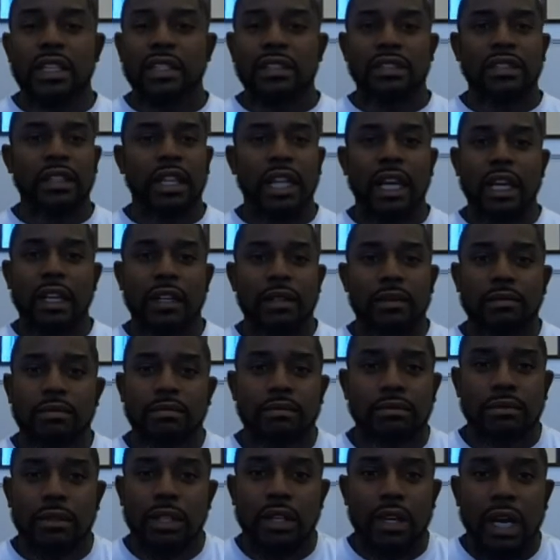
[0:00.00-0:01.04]
to like
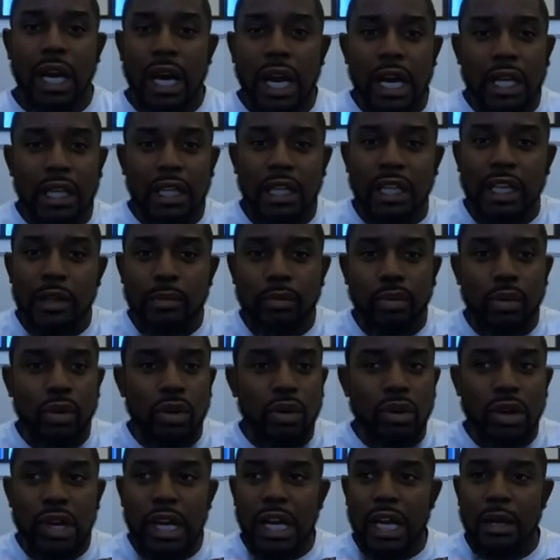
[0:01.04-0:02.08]
their holiday
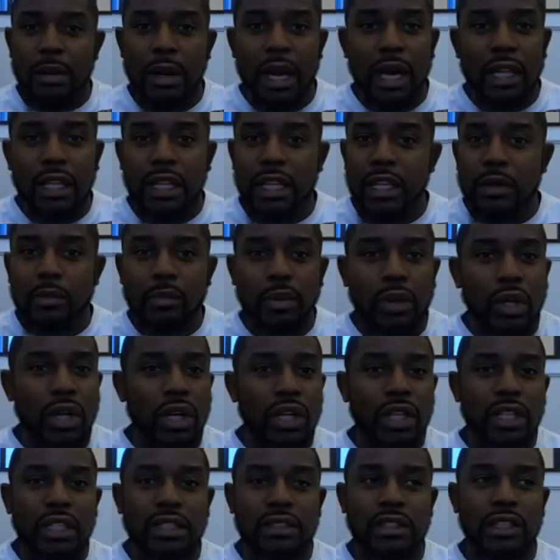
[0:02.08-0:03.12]
program, holiday
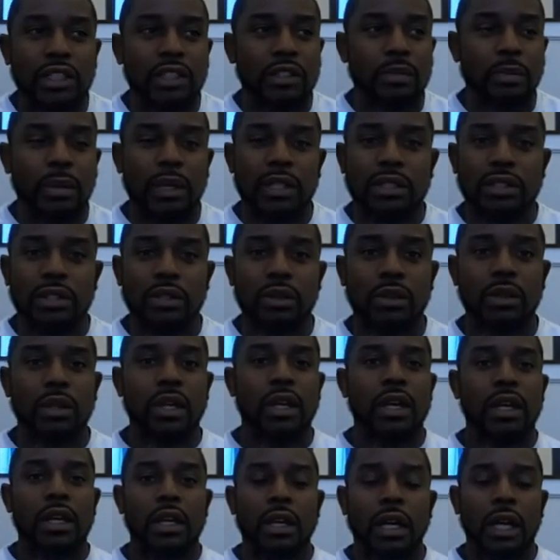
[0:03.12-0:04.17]
parties, their special
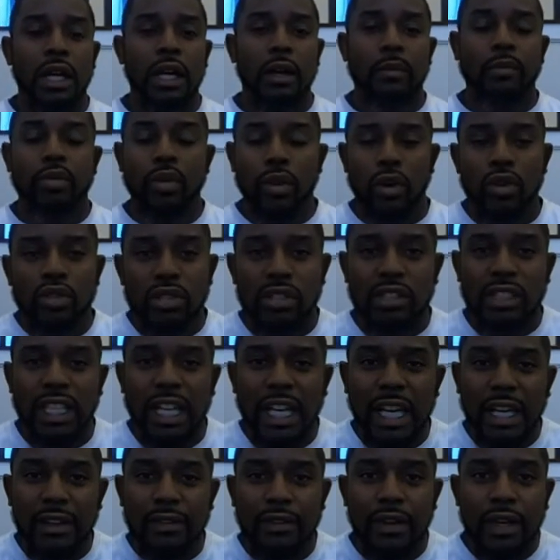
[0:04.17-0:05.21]
pro
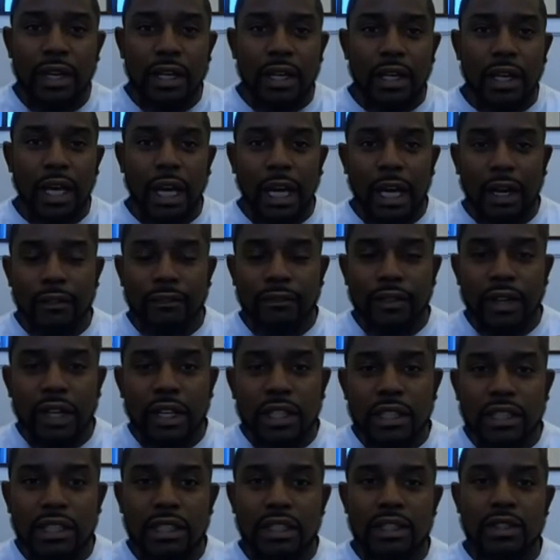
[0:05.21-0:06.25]
staff
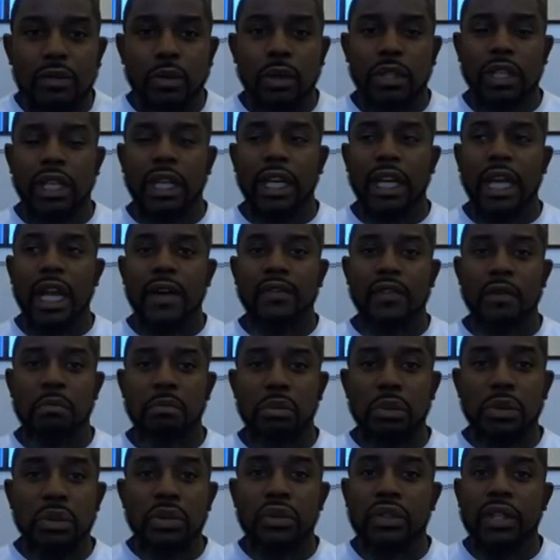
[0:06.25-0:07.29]
functions, whether they have a
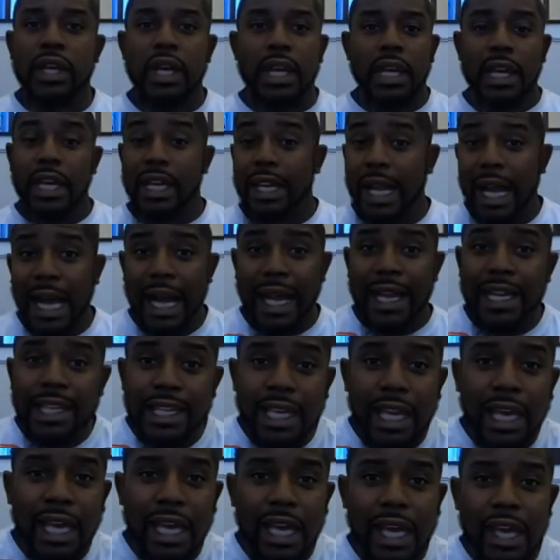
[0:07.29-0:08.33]
booth at
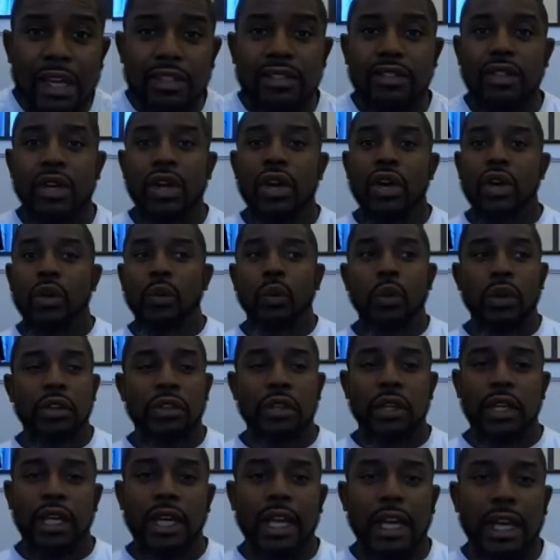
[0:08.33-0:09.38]
ICAST, whether
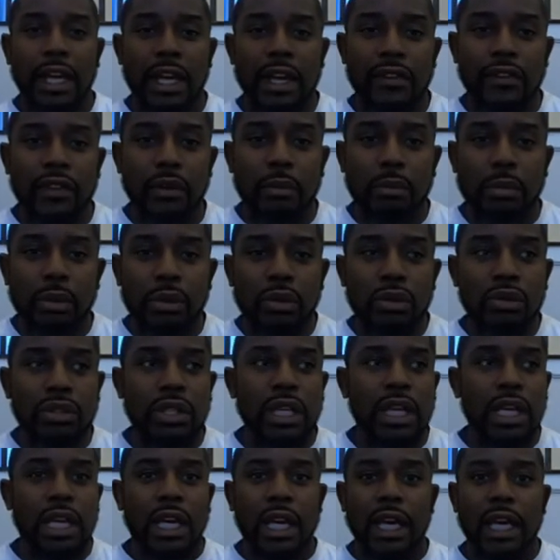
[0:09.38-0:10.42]
they have a booth
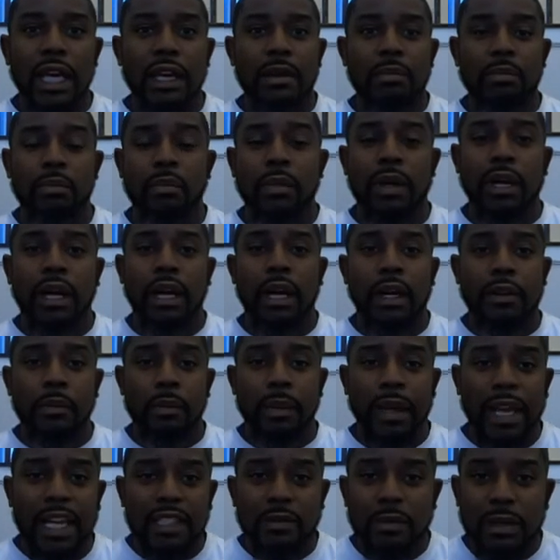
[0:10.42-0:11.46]
at
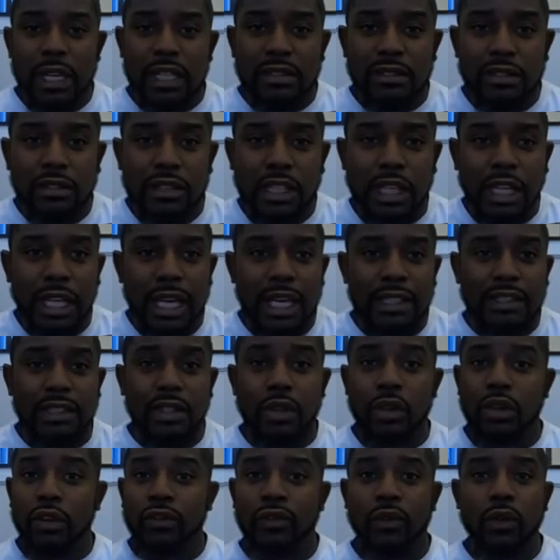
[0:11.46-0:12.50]
Bassmasters Classic
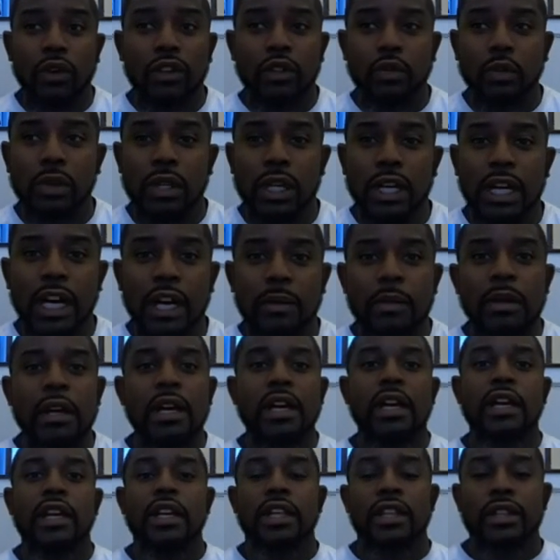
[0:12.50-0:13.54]
or the Forest Wood Cup.
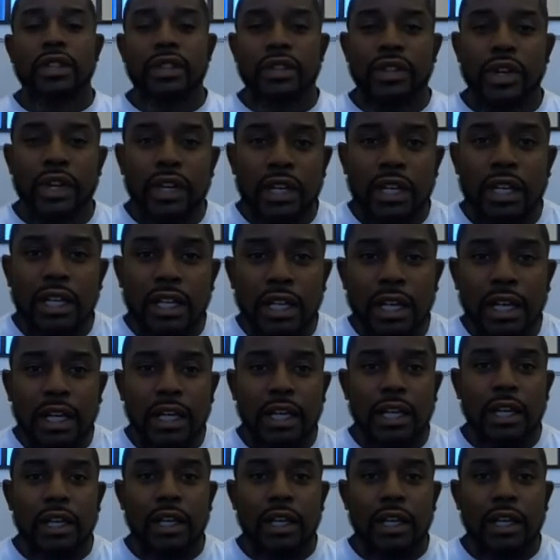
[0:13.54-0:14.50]
You're gonna